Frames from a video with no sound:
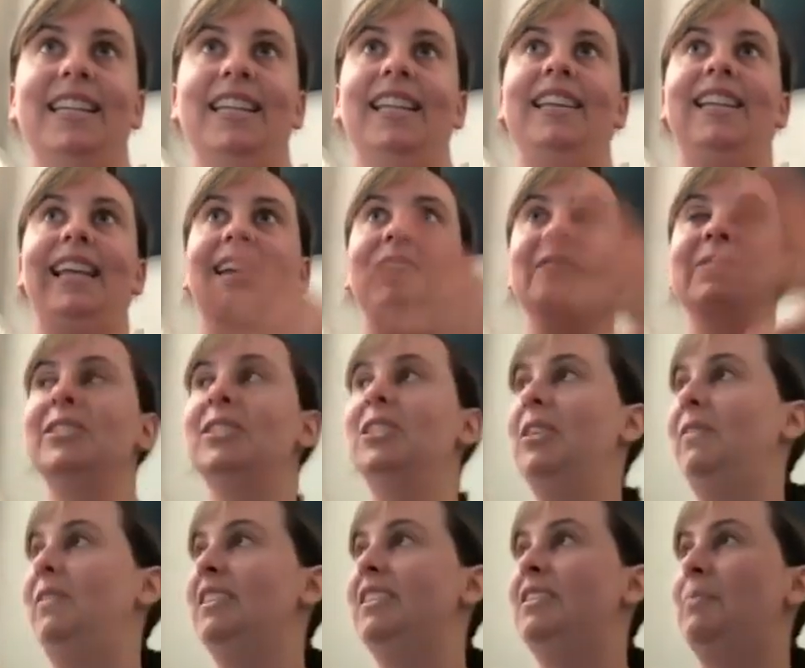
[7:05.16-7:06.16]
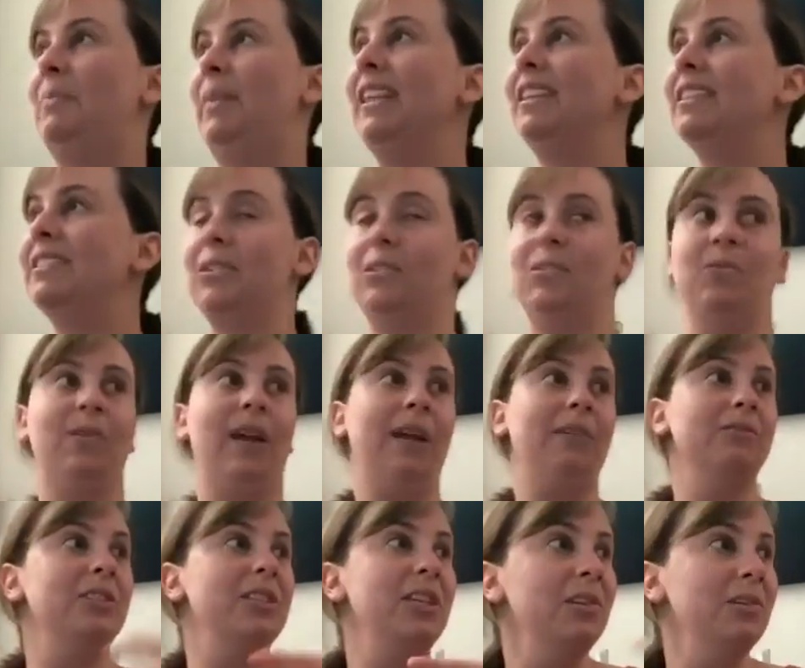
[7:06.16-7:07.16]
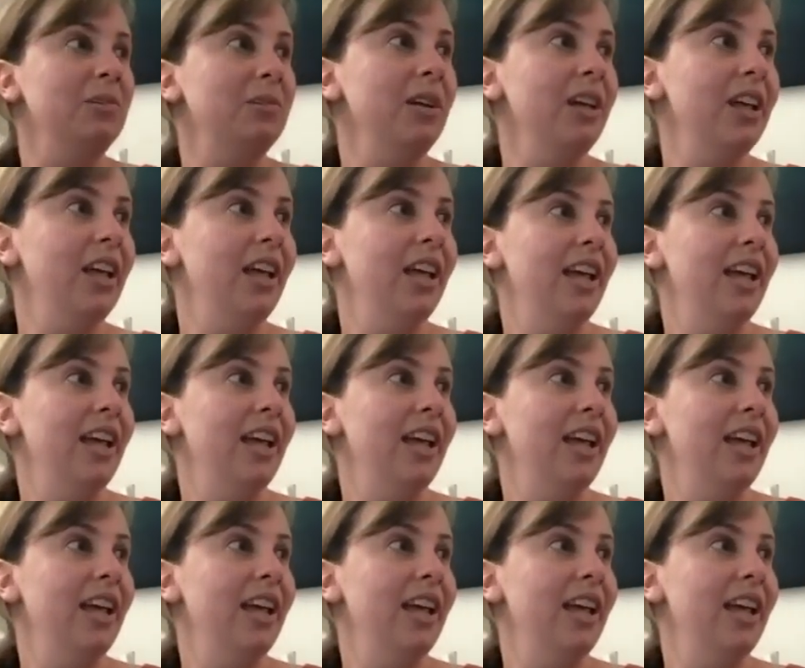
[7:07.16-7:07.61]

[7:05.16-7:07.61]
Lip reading: the language of the space around you